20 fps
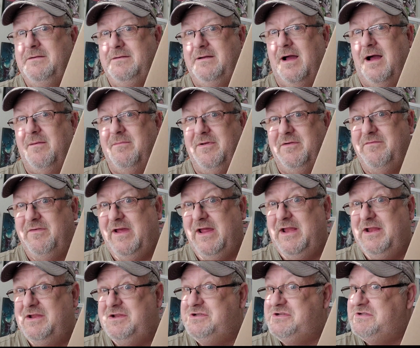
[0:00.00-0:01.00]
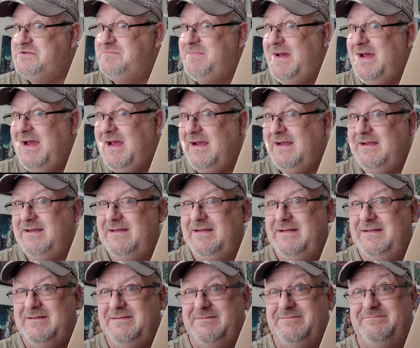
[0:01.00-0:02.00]
Comic Vantage is back.
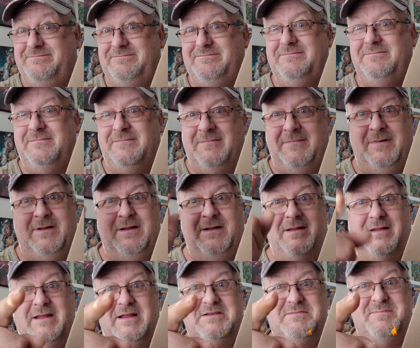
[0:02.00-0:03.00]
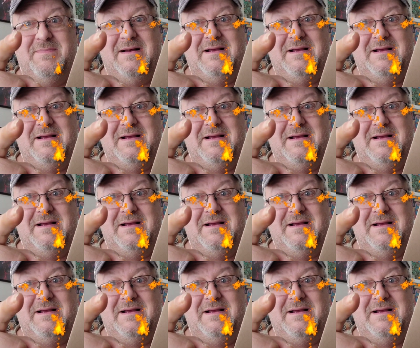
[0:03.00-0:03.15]
Let's